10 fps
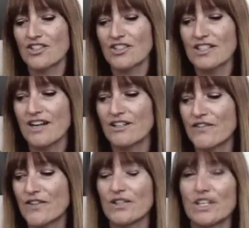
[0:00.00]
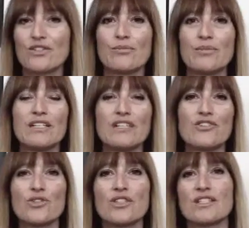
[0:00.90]
I just kind of feel like you'll be
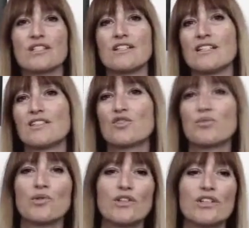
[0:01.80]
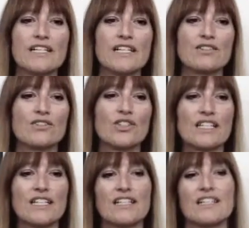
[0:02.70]
interested in exploring and
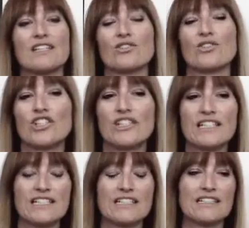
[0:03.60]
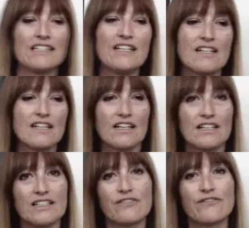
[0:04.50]
looking and learning, and
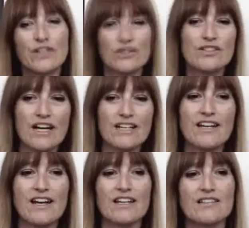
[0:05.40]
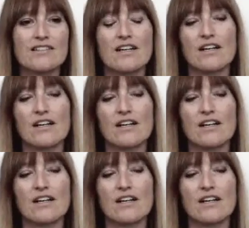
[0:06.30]
it feels kind of nice.